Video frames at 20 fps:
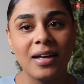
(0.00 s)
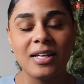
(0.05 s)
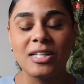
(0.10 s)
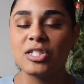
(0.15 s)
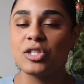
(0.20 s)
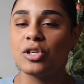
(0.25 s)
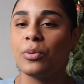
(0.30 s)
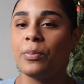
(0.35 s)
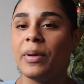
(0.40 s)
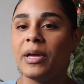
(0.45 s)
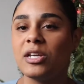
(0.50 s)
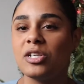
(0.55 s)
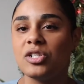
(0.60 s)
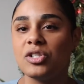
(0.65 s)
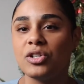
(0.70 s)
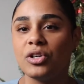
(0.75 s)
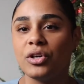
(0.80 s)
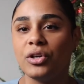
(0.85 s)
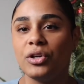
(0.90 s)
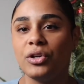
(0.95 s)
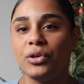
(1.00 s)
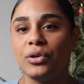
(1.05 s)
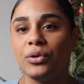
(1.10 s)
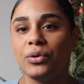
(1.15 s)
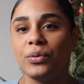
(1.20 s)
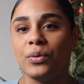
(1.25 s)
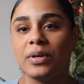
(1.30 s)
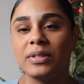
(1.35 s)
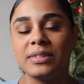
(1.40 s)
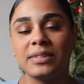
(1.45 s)
so make sure
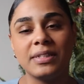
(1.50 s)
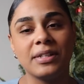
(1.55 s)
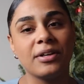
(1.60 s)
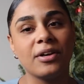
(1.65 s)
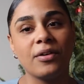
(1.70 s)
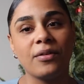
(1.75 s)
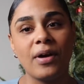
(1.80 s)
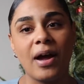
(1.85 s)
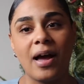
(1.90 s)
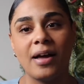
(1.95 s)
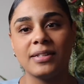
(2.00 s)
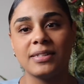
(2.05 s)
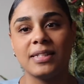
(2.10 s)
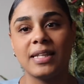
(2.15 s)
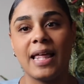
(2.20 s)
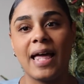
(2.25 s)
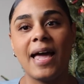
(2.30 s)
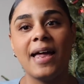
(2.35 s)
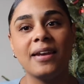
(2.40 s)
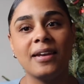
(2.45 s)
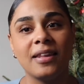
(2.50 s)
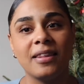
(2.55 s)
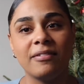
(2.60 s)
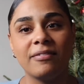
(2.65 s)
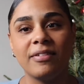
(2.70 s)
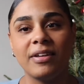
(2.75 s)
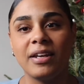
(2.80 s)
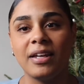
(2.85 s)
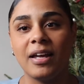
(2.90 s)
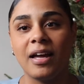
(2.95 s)
you stick around to the end of the
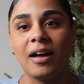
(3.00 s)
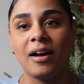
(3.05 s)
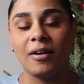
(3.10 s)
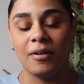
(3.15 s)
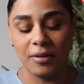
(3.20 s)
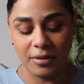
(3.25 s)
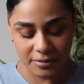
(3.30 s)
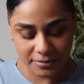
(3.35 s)
video.